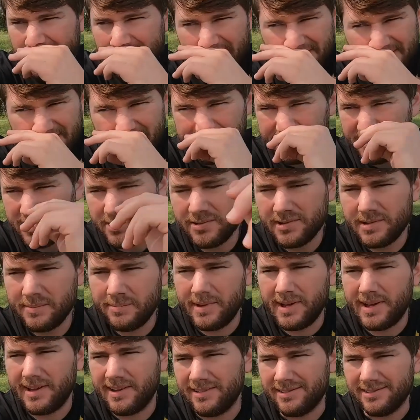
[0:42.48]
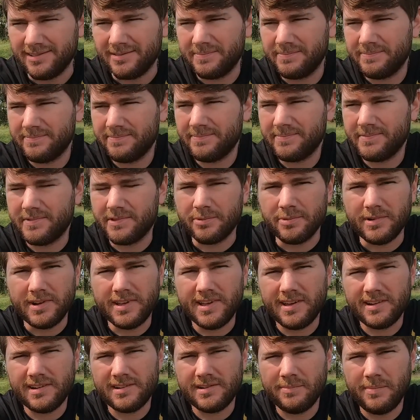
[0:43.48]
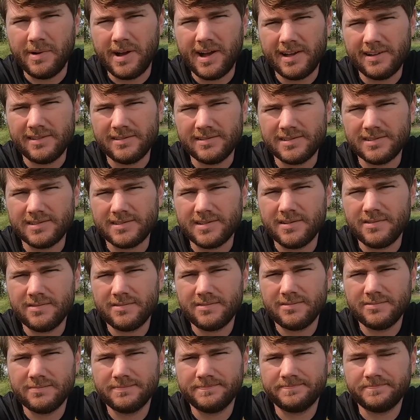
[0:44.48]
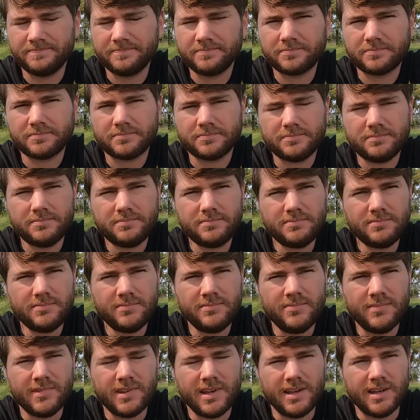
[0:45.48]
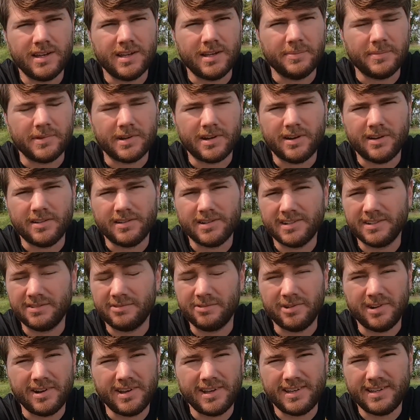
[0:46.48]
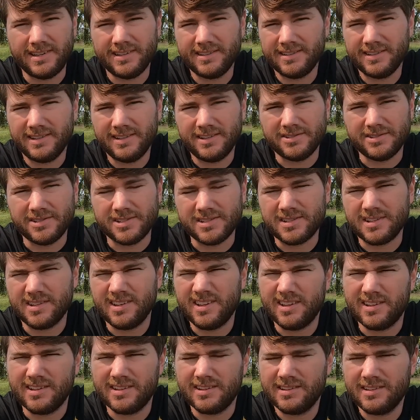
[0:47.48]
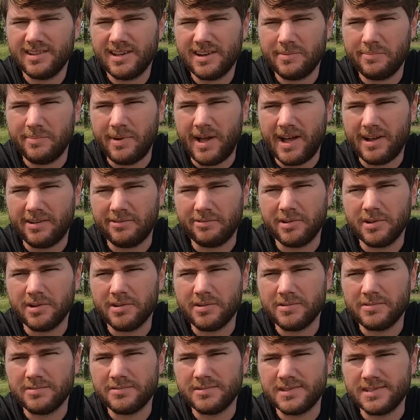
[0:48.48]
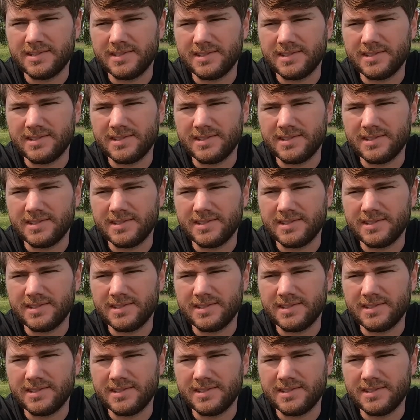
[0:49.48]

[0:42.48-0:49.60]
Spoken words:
Ended up doing about 300 miles total. The car did great. There's just a lot of back roads